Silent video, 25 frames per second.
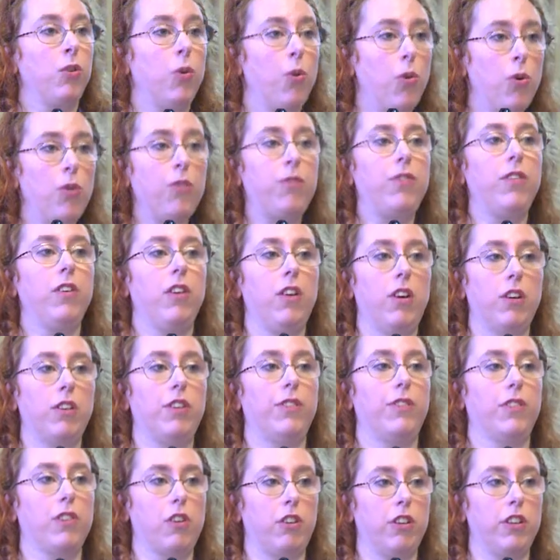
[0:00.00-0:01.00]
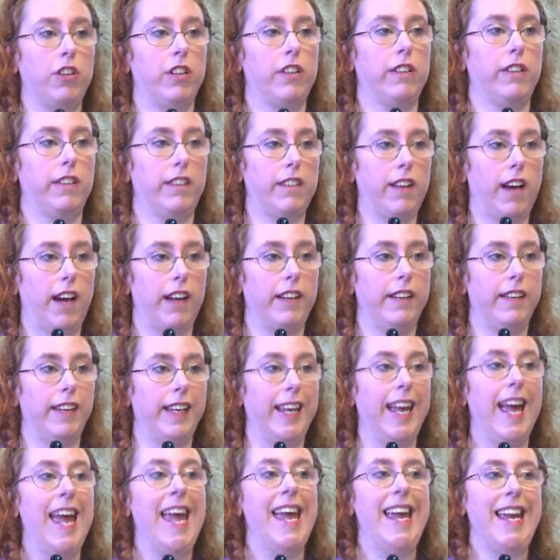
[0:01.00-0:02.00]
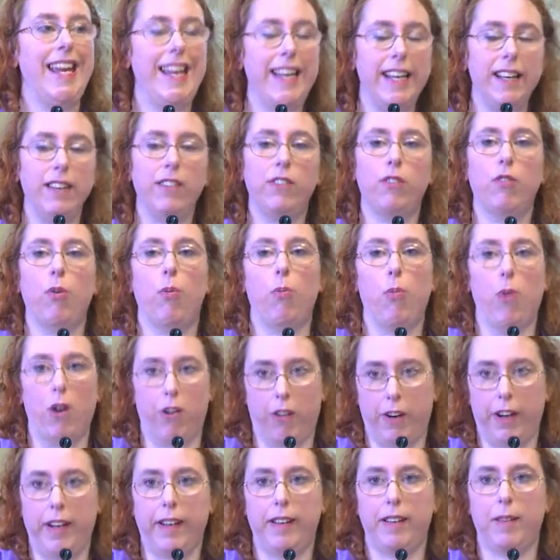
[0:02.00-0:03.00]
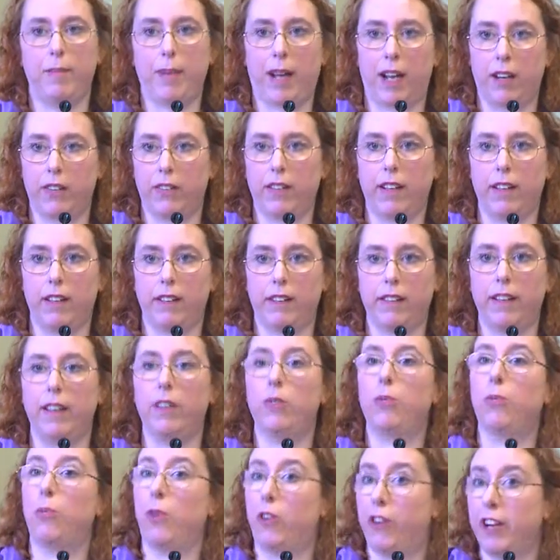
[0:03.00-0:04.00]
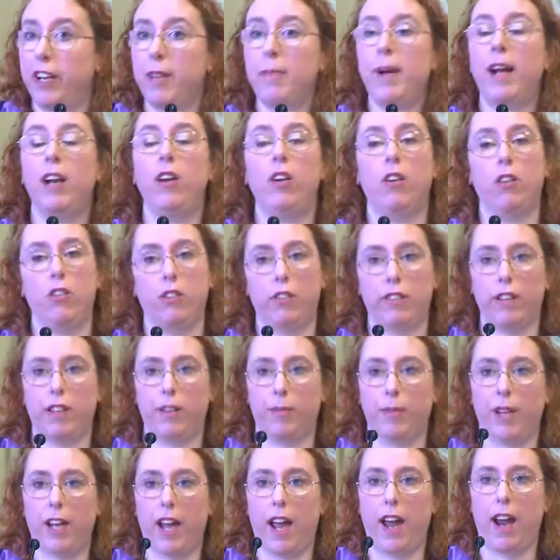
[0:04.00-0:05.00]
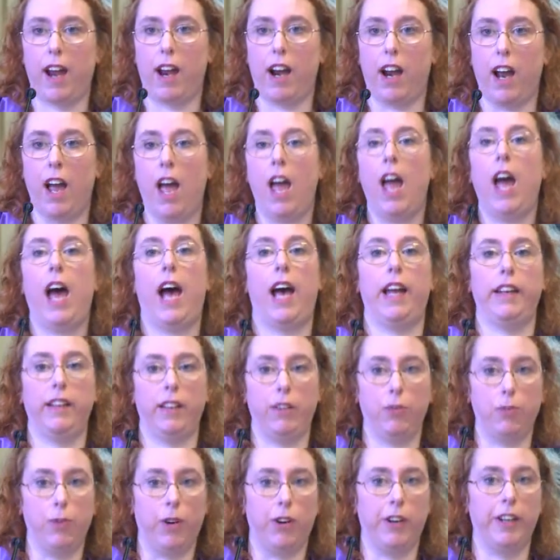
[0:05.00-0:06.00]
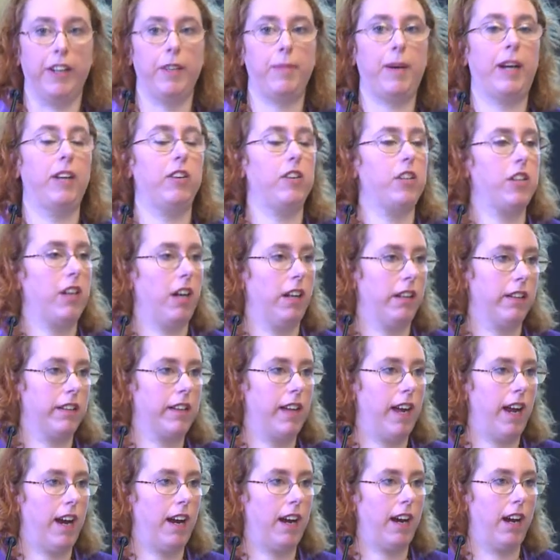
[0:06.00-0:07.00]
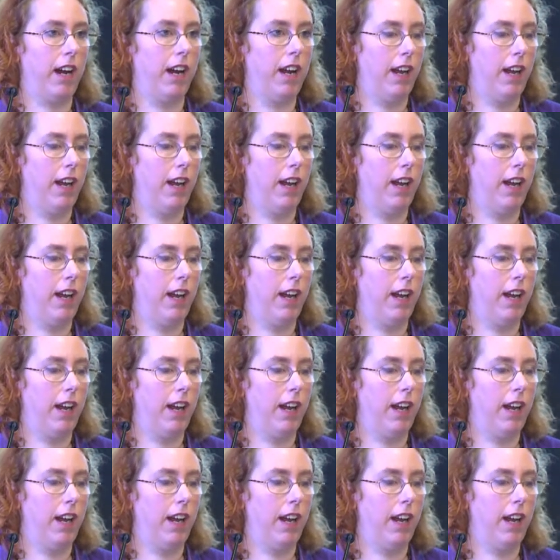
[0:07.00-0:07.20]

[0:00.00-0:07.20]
an awful lot of Scottish society is worried about this, is worried about long-term care and is worried about childcare.